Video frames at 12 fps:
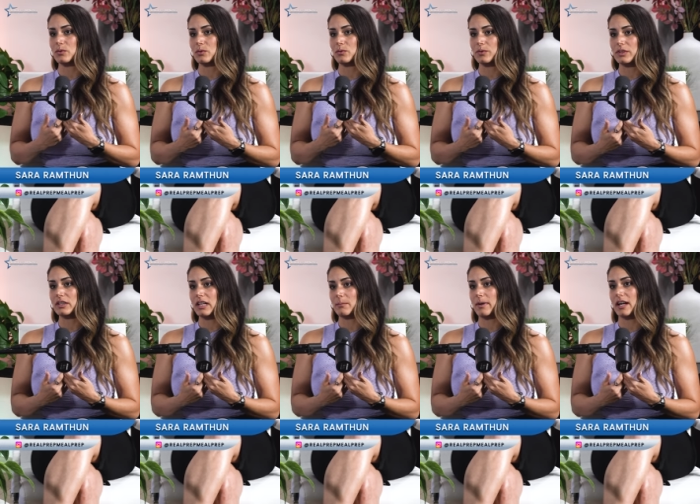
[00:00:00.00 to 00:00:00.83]
to
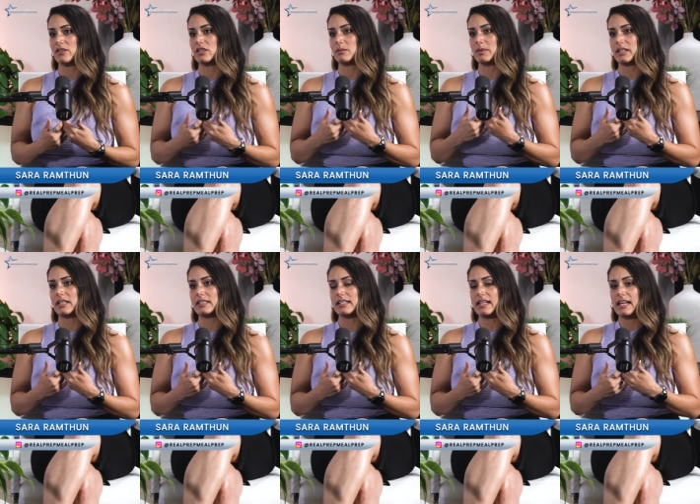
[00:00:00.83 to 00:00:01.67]
feel that passionate
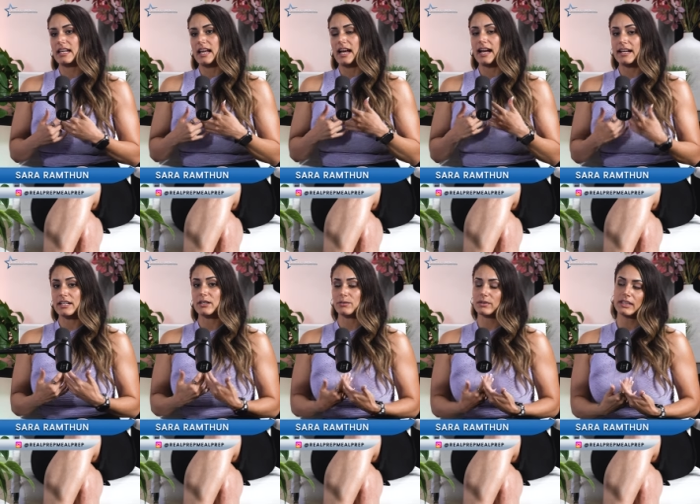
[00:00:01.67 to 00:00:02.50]
because I
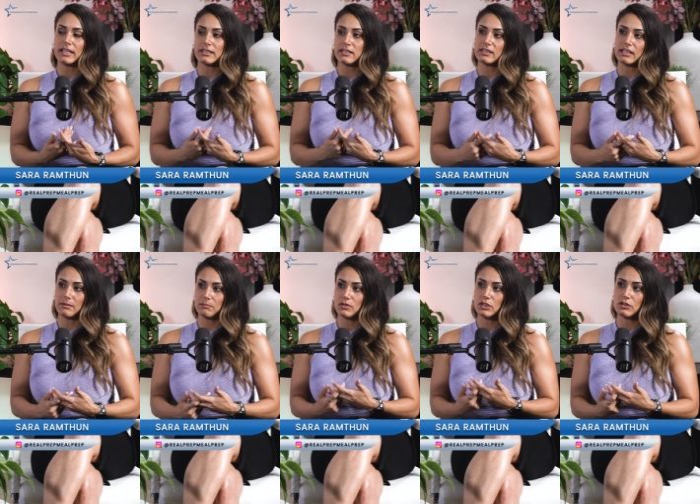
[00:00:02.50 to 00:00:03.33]
can relate to them